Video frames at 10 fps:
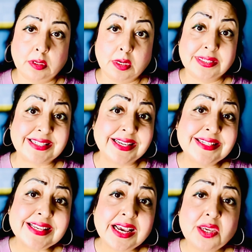
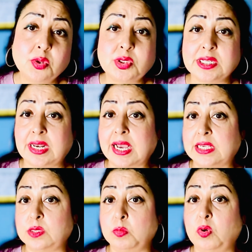Since I
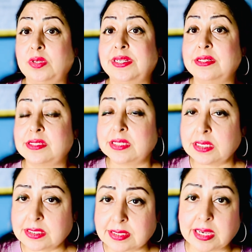utilize more than
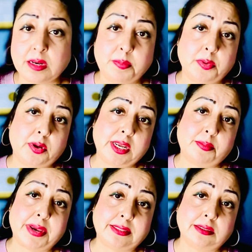6 therapeutic
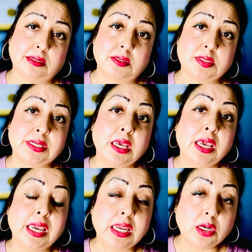methods,
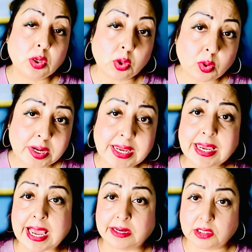including
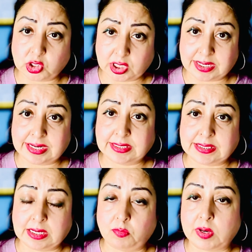energy
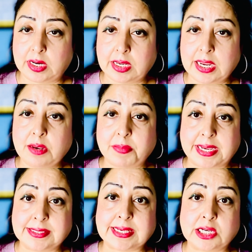cleansing work in my
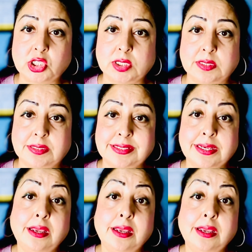sessions,